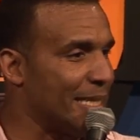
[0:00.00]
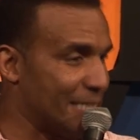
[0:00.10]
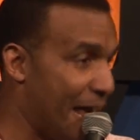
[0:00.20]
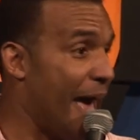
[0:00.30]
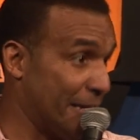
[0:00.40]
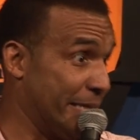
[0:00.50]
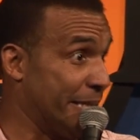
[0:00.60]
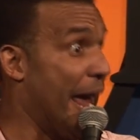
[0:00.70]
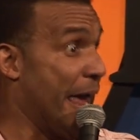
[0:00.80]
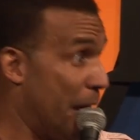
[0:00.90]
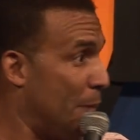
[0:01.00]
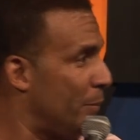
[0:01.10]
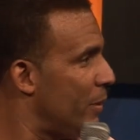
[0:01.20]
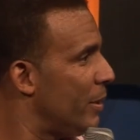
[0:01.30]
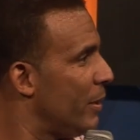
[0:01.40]
Exactly,
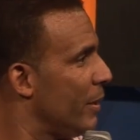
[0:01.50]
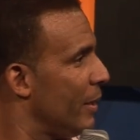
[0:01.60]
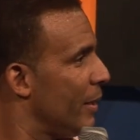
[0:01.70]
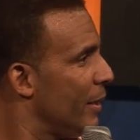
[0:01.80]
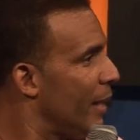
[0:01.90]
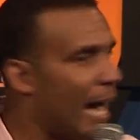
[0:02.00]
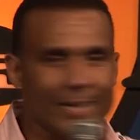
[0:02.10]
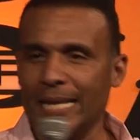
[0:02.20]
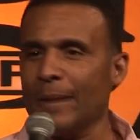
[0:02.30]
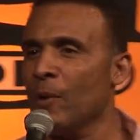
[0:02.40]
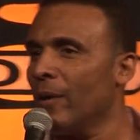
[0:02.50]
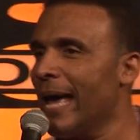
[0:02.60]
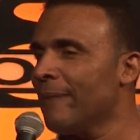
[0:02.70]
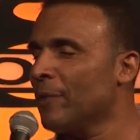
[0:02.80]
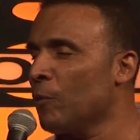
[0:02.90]
damn said, I'm
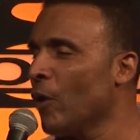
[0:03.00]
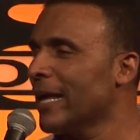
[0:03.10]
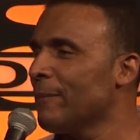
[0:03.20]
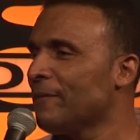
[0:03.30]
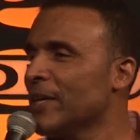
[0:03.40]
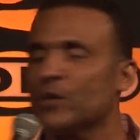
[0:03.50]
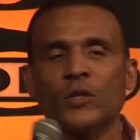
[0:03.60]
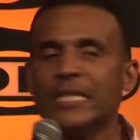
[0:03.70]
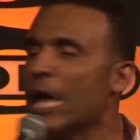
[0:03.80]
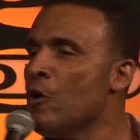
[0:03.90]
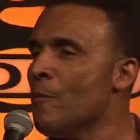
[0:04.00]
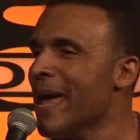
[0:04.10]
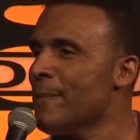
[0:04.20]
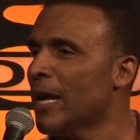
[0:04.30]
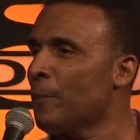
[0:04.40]
going, to have, I'm going to get my physical. She said,
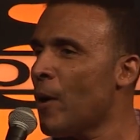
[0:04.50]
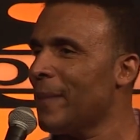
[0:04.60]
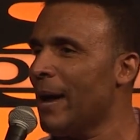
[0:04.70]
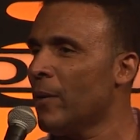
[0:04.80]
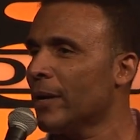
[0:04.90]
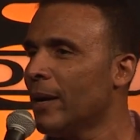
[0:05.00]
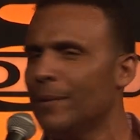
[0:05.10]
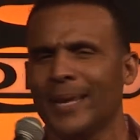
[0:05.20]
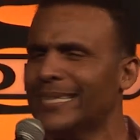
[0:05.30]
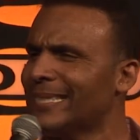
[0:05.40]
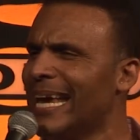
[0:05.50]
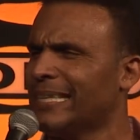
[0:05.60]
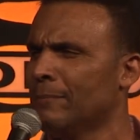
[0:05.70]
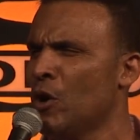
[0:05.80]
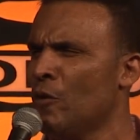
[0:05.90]
oh, make me an appointment. I want to go. I'm like, this
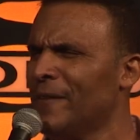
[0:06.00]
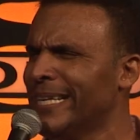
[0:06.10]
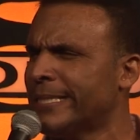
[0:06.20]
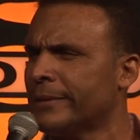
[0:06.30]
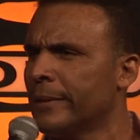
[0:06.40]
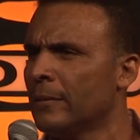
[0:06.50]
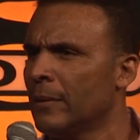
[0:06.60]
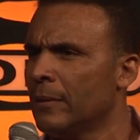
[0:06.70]
ain't the movies.